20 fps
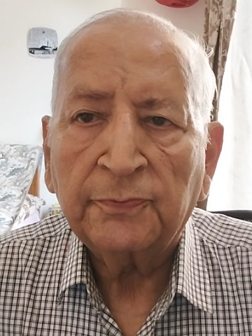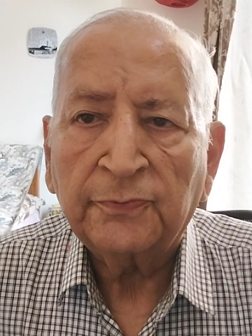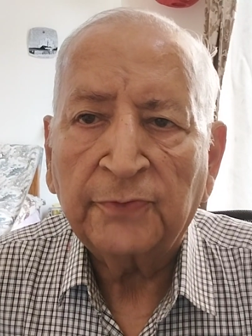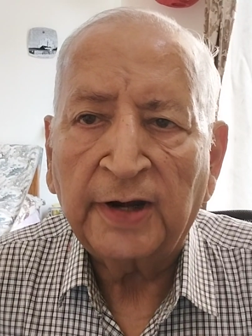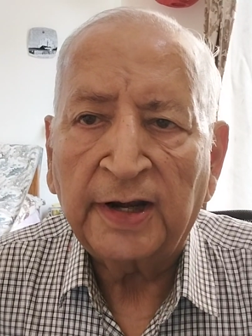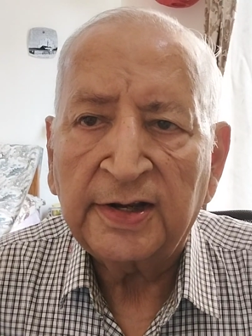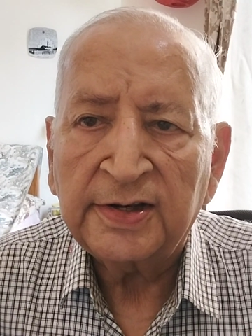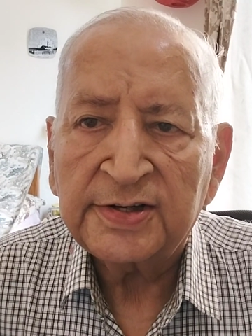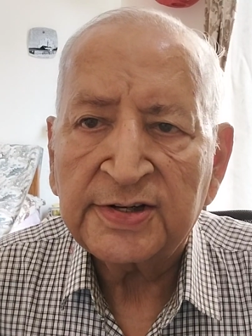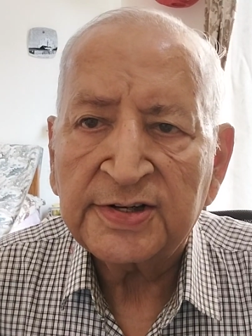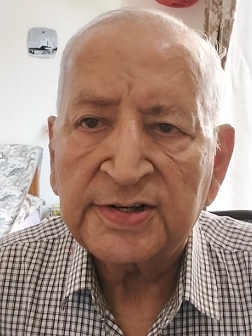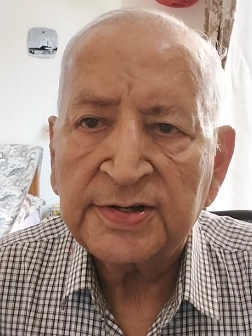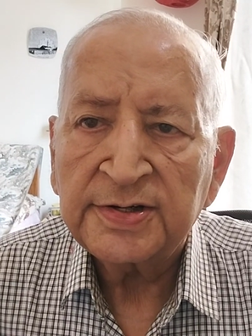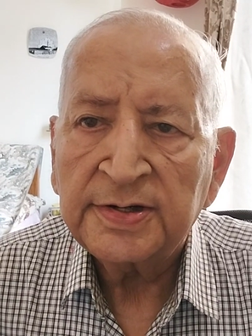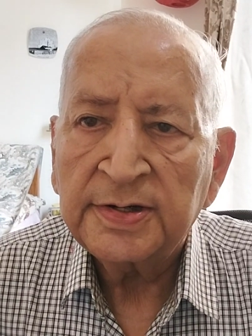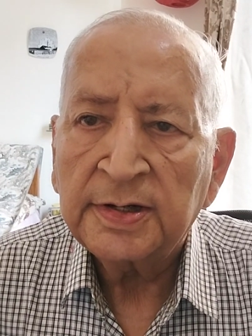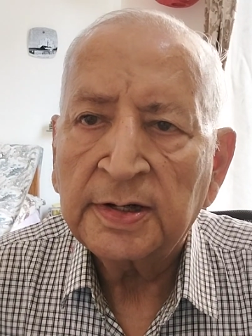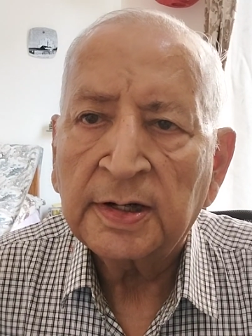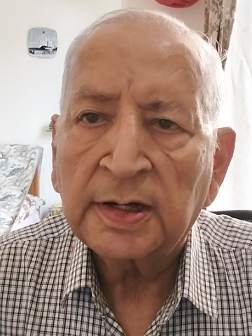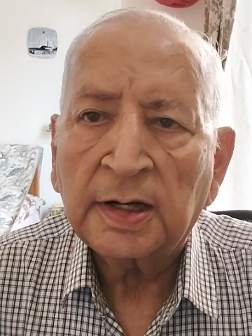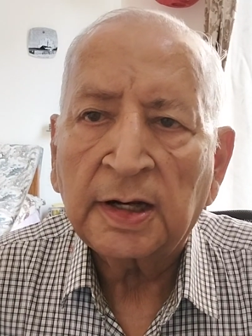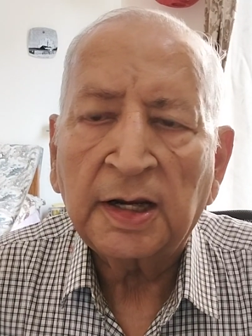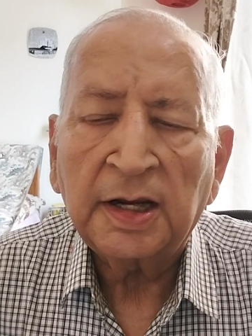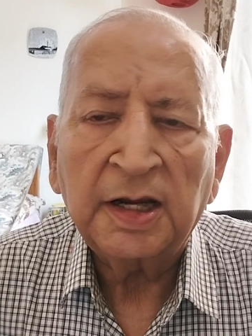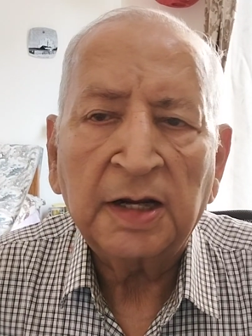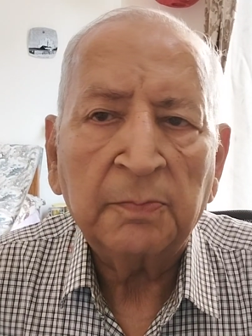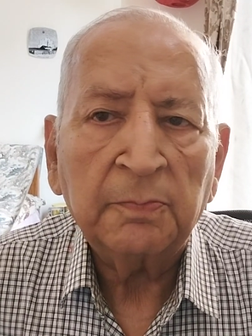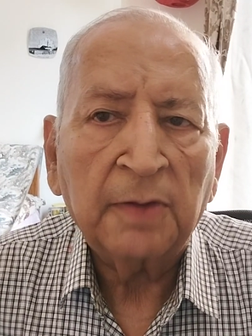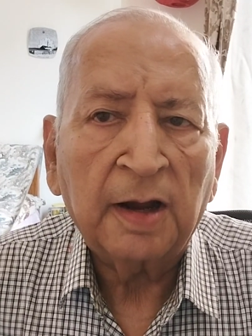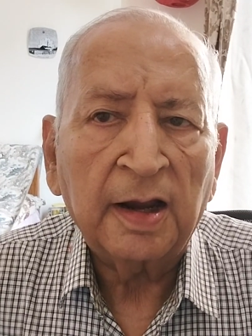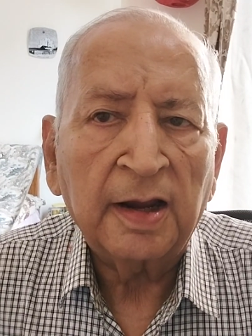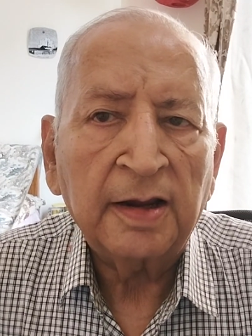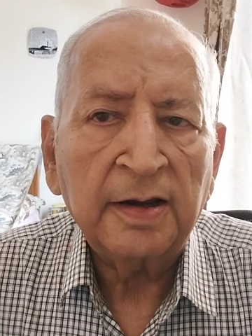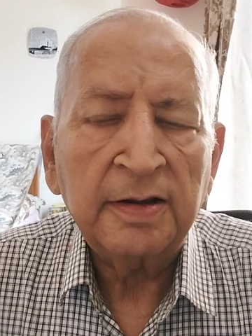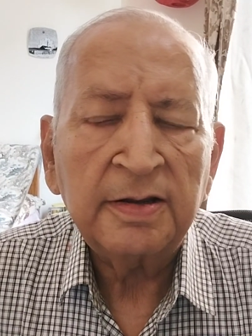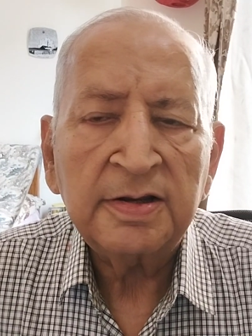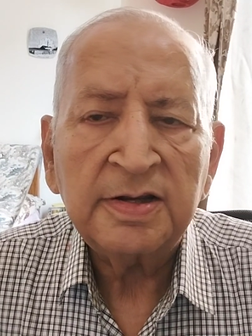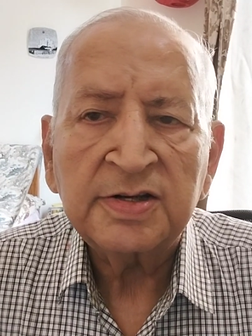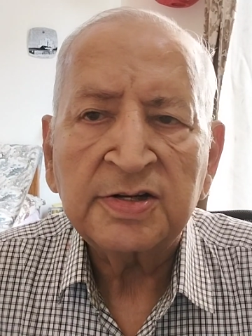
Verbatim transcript: Friends, in my